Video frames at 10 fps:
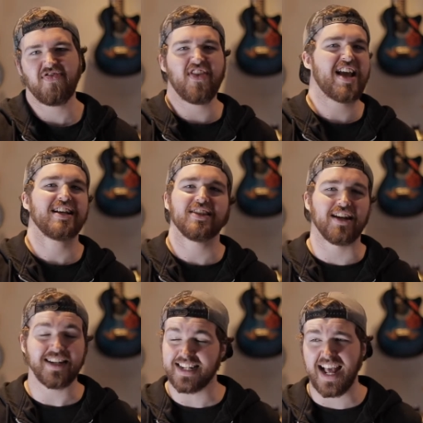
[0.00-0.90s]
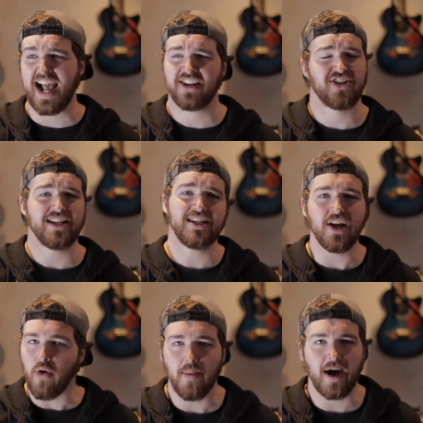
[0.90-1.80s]
thing that I didn't actually
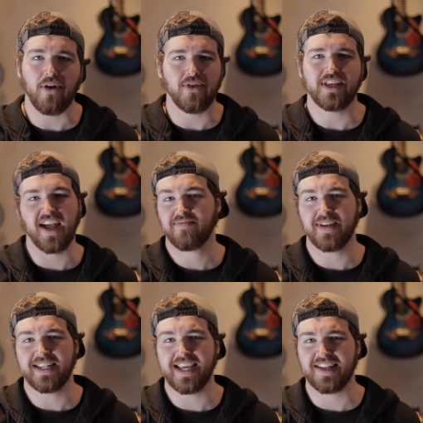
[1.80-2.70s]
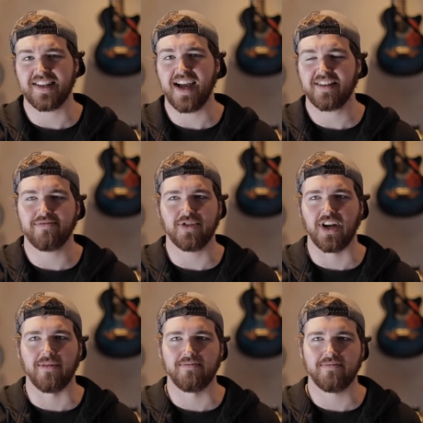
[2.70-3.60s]
know about on the S P D S X, which
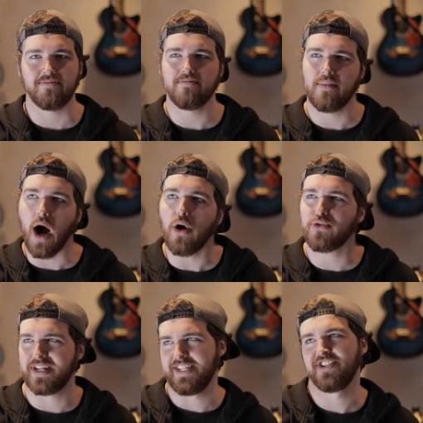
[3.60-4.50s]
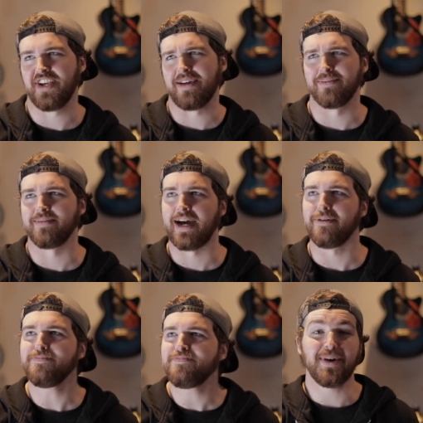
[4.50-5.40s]
I'm mildly ashamed
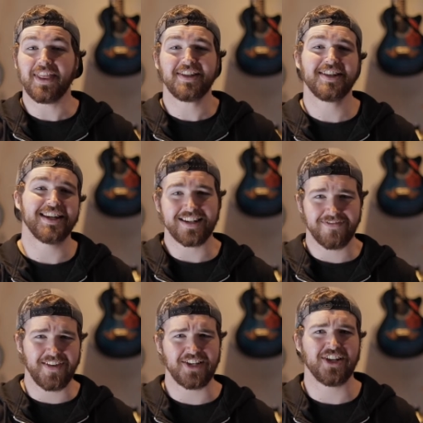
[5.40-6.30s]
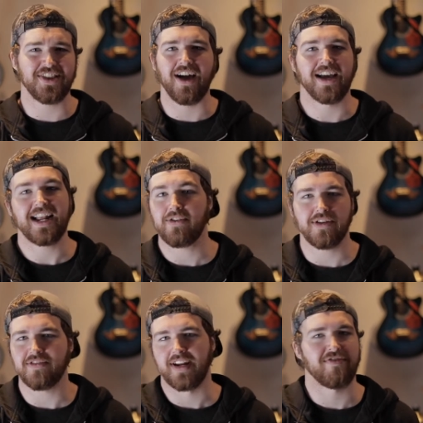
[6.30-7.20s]
about, but this is a little feature that I now
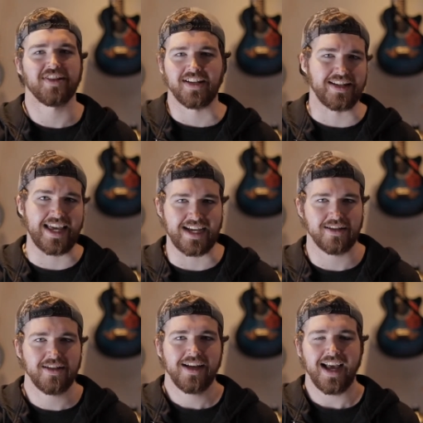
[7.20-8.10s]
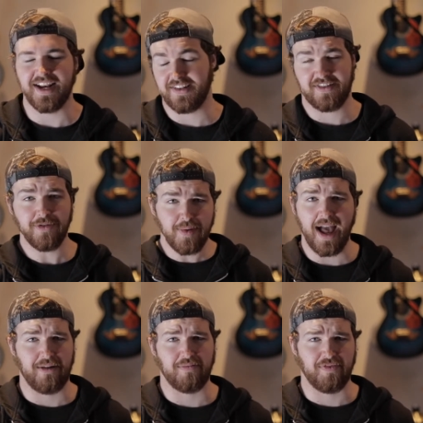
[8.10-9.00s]
use on every single gig. It's super
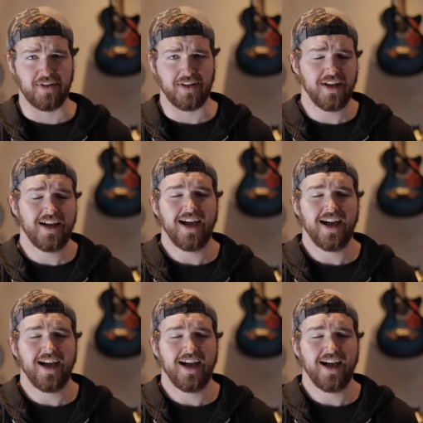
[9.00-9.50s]
helpful.